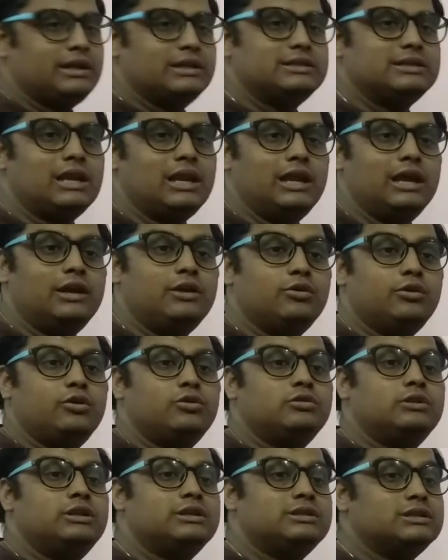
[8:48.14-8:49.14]
is clear to
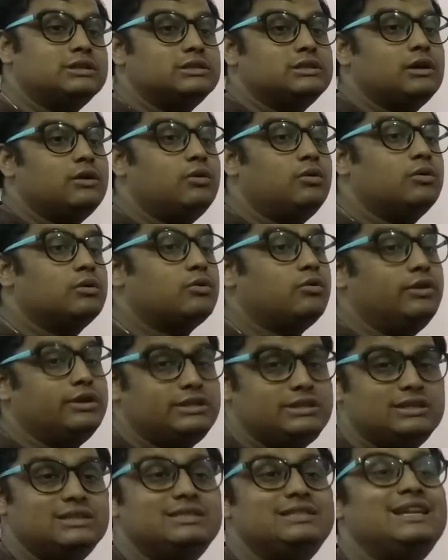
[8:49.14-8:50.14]
you. This is the
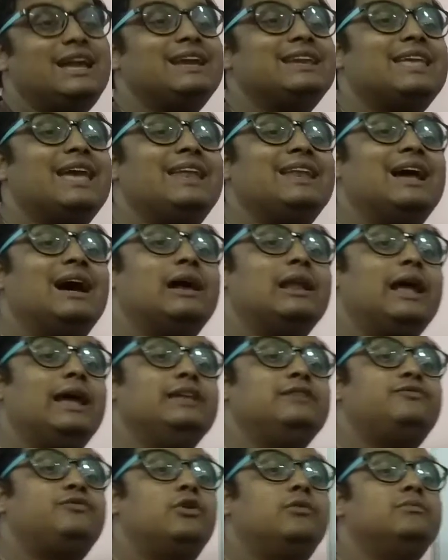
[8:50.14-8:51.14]
questions that can
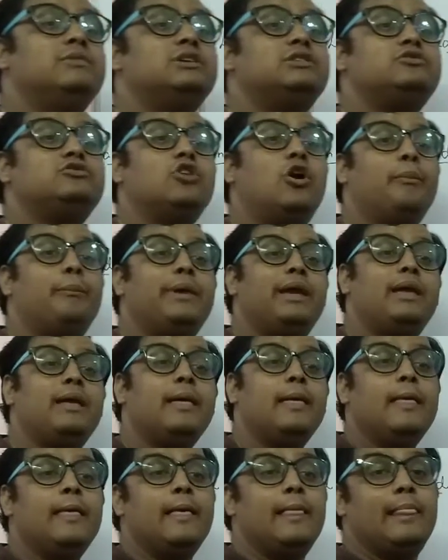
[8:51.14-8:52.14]
arise from this topic,
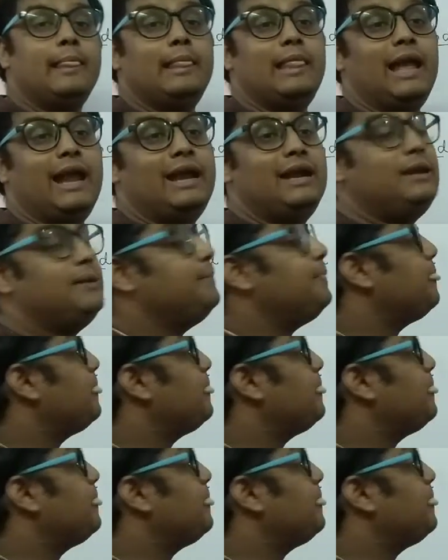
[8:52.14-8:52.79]
land.